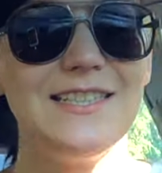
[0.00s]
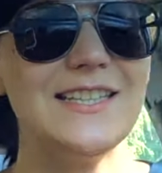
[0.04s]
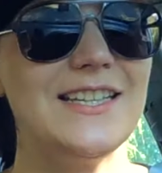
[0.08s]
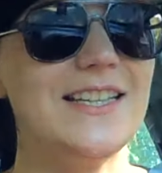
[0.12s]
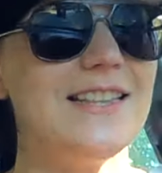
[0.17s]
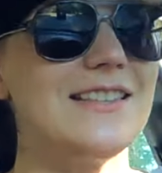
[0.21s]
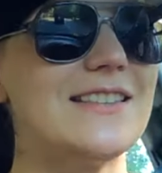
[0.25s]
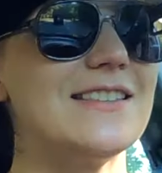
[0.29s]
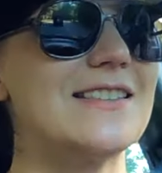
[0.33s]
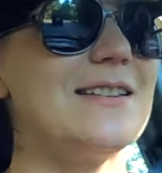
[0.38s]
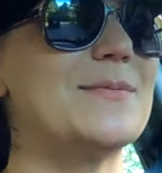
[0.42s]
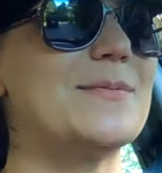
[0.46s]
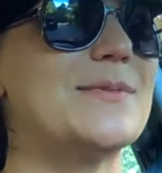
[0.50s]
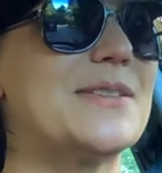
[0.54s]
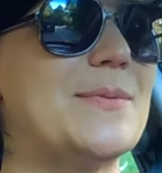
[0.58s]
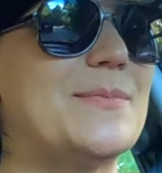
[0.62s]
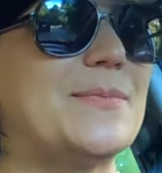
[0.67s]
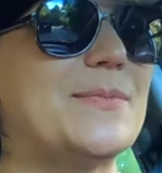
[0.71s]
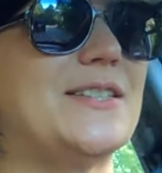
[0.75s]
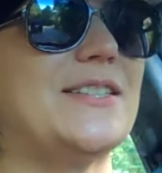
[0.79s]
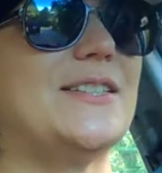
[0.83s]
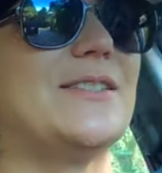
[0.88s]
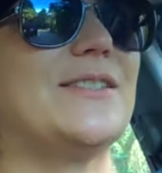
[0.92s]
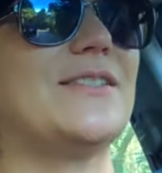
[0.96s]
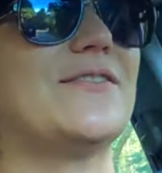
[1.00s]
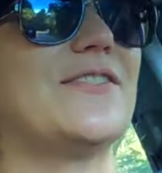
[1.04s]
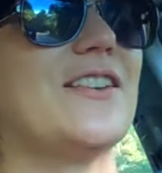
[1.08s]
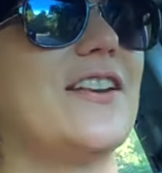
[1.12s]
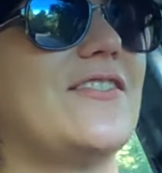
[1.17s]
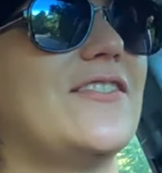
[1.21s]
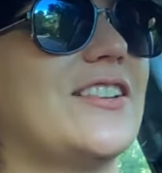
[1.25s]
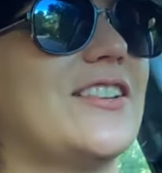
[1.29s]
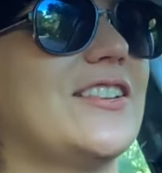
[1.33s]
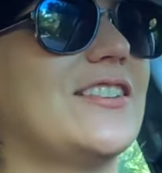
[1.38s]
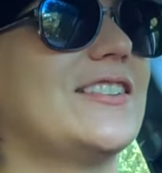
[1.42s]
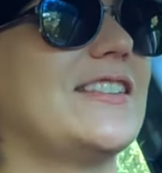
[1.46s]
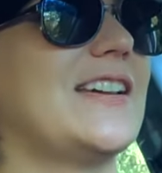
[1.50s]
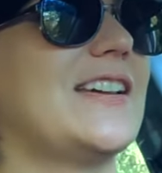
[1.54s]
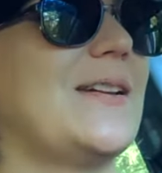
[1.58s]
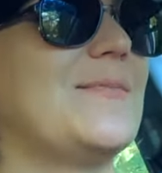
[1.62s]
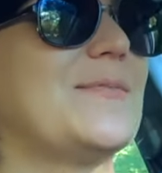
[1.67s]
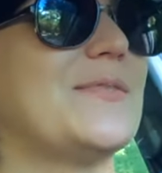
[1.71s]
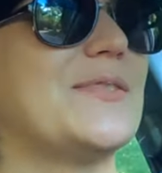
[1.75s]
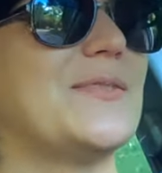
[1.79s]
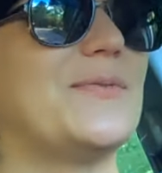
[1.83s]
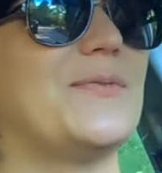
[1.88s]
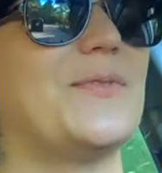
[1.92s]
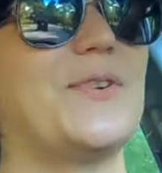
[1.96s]
hit the thumbs up too if you're having a good
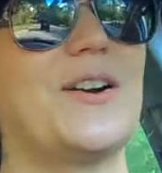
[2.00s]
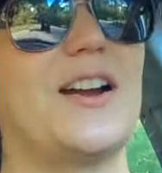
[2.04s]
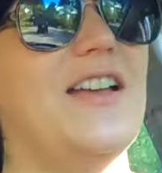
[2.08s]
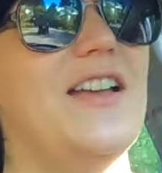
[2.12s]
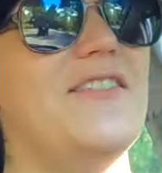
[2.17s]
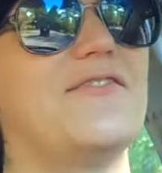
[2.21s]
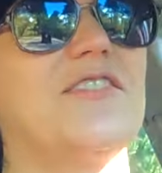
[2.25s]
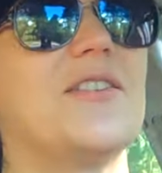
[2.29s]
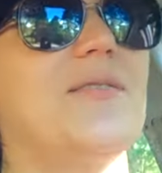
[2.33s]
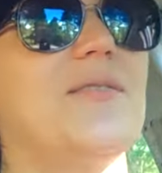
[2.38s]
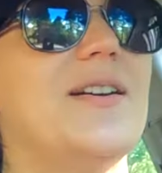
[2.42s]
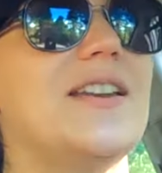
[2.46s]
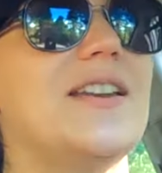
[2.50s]
time so far. I have no